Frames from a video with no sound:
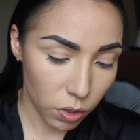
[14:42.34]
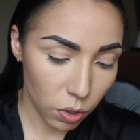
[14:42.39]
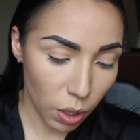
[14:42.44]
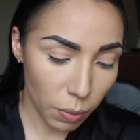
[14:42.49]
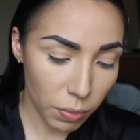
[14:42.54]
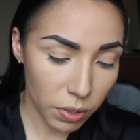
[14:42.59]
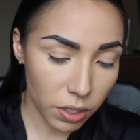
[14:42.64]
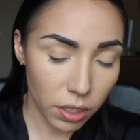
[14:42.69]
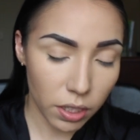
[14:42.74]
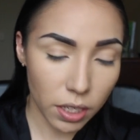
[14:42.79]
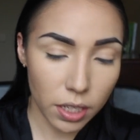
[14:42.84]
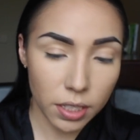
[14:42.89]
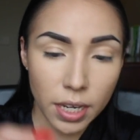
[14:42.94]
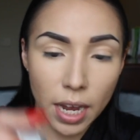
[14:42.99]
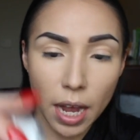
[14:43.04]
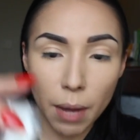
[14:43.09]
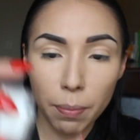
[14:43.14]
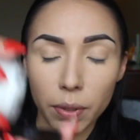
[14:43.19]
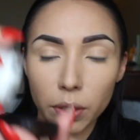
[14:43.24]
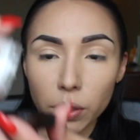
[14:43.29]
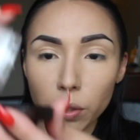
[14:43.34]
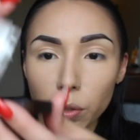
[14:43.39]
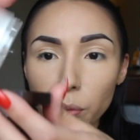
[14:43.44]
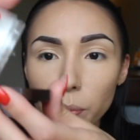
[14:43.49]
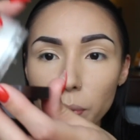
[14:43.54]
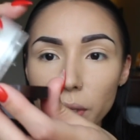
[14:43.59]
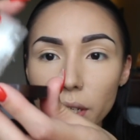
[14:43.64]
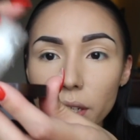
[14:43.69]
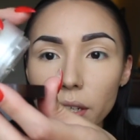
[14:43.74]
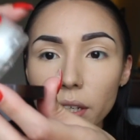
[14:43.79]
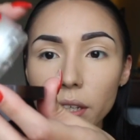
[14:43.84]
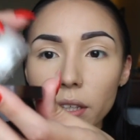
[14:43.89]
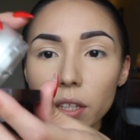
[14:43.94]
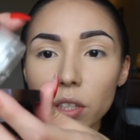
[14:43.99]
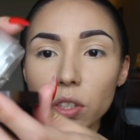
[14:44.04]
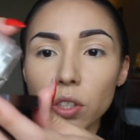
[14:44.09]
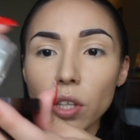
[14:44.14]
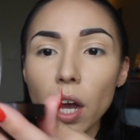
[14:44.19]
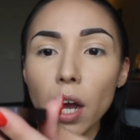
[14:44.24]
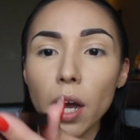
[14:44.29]
So I'm just going to tap a little bit in
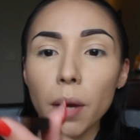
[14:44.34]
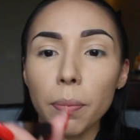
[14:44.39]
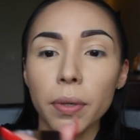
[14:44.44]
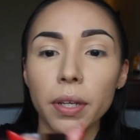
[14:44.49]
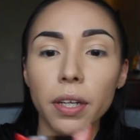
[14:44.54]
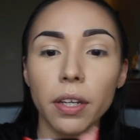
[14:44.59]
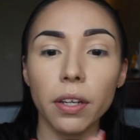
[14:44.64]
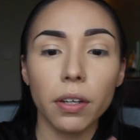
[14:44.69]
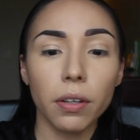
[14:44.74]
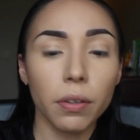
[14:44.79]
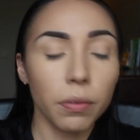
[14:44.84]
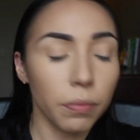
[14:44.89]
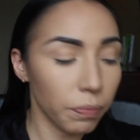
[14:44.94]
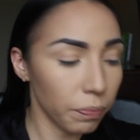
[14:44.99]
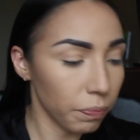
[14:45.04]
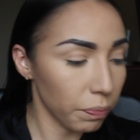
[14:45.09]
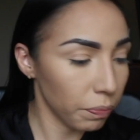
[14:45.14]
the top here.